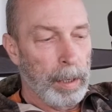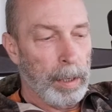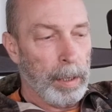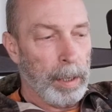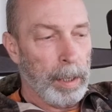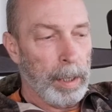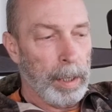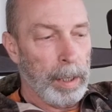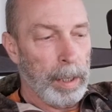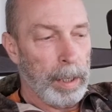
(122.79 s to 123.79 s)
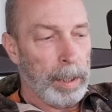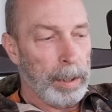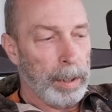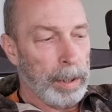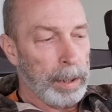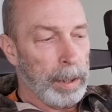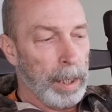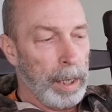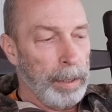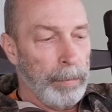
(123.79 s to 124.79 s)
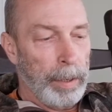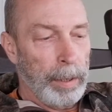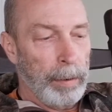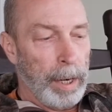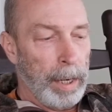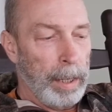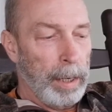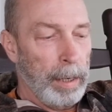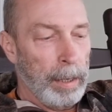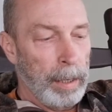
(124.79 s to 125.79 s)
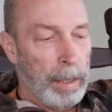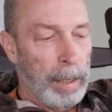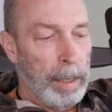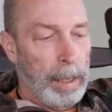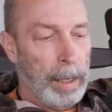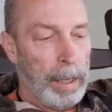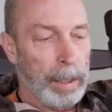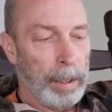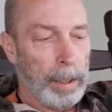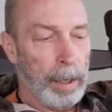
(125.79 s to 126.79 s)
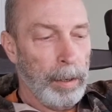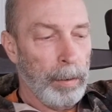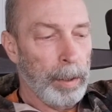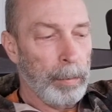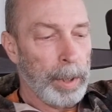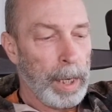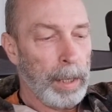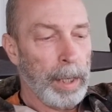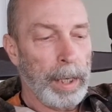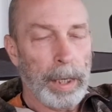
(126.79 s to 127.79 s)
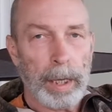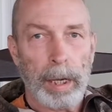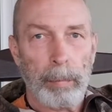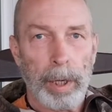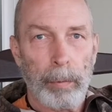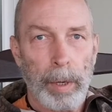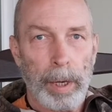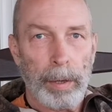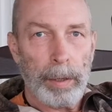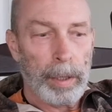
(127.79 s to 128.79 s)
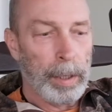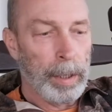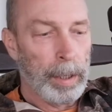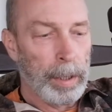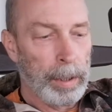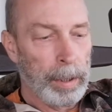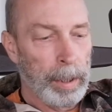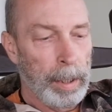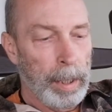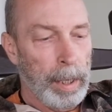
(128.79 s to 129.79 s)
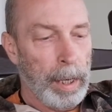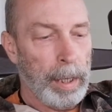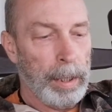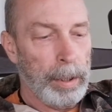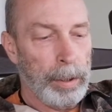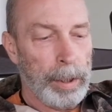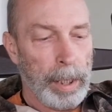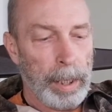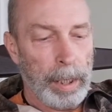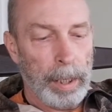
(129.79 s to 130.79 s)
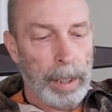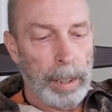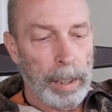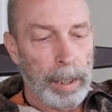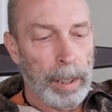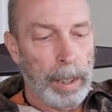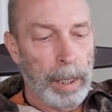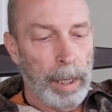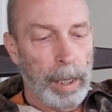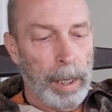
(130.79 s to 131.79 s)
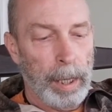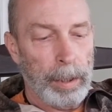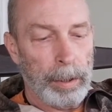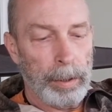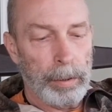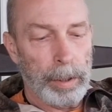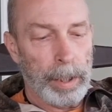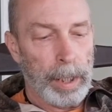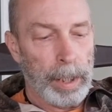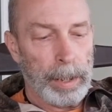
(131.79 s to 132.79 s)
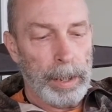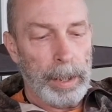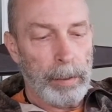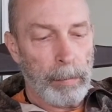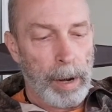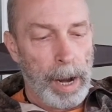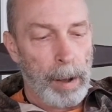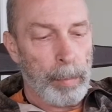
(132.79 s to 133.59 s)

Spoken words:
Alright, and then you're going to slide your finger out of there, and you're going to hold it without letting it come unwound. And then you take and just do a nice neat wrap,